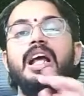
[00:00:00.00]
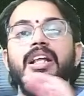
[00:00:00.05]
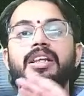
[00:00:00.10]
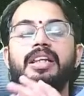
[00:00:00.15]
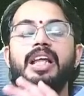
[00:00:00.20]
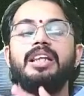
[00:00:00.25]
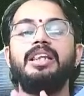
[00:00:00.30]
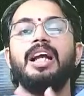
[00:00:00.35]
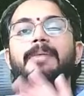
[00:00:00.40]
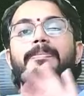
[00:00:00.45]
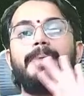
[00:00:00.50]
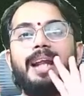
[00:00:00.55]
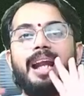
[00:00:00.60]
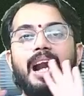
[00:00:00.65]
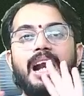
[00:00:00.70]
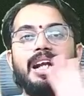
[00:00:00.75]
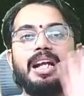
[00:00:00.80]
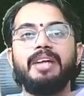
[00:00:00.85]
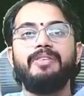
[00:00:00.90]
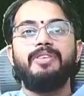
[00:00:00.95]
then that
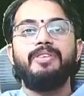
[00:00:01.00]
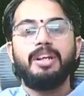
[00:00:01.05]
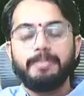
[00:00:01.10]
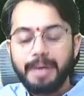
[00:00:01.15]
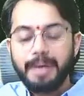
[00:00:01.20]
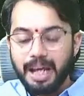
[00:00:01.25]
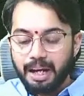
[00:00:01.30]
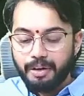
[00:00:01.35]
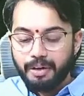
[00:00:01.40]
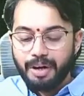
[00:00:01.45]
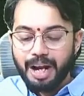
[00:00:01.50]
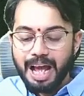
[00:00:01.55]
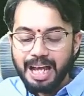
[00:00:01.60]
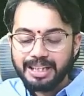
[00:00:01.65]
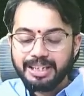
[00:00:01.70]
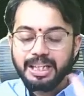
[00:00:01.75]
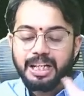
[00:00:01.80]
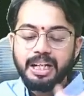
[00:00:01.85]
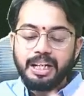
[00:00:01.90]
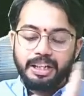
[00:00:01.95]
penalty will be allowed as
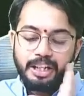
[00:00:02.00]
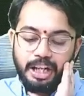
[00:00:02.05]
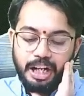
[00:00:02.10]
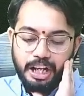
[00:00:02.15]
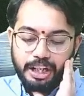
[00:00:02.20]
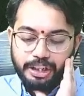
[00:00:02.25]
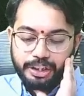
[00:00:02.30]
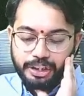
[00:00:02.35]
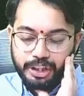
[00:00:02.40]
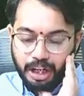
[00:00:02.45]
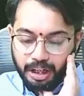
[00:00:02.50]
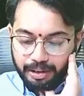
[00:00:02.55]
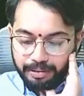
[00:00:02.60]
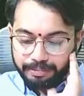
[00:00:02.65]
deduction.